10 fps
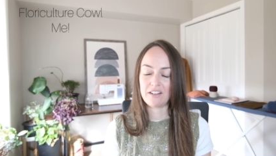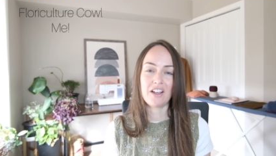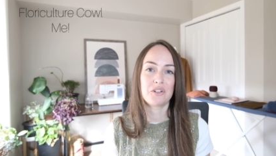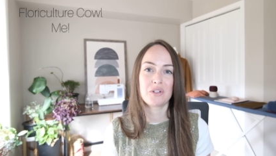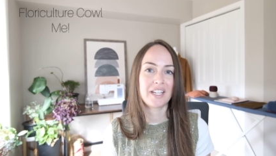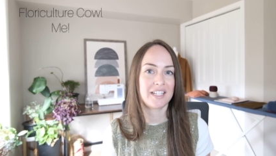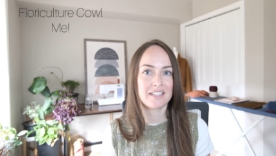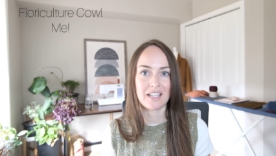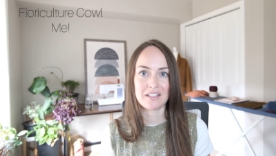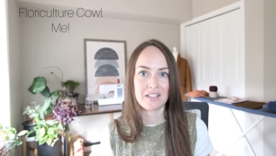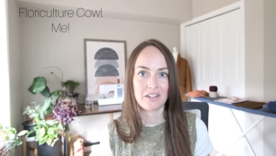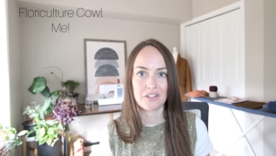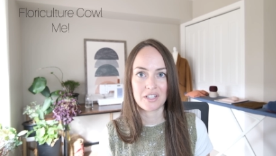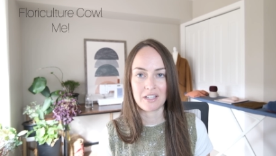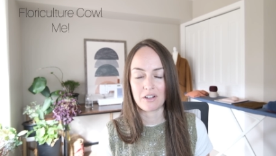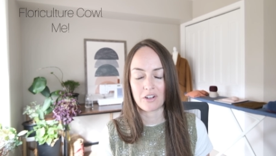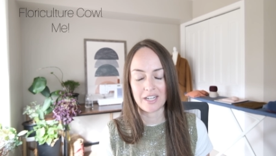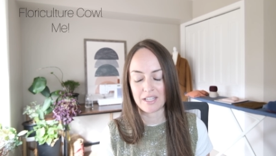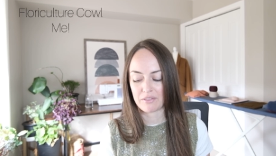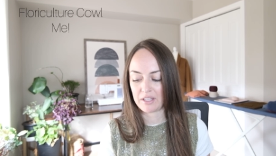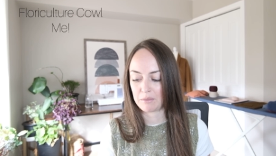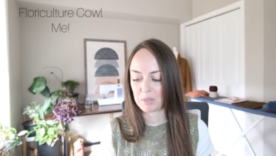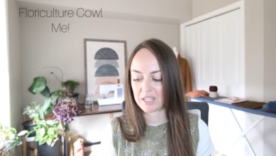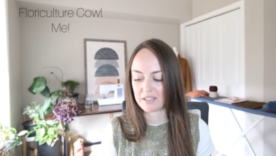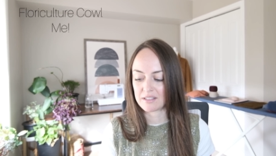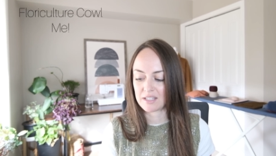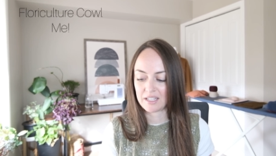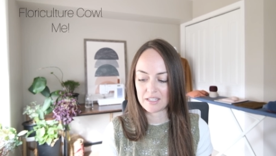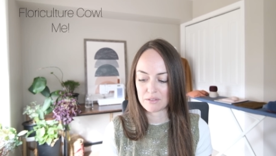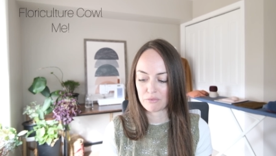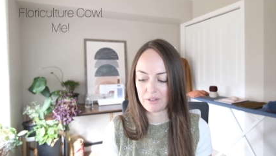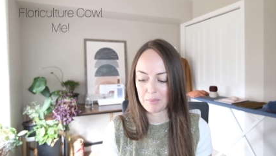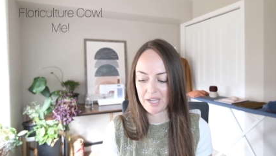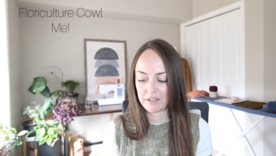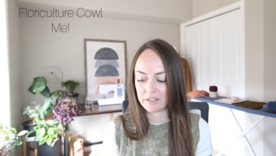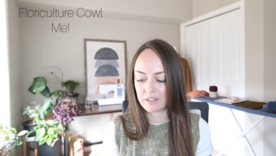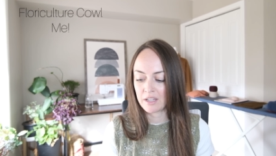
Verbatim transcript: not doing any test knitters or anything because it is a free pattern.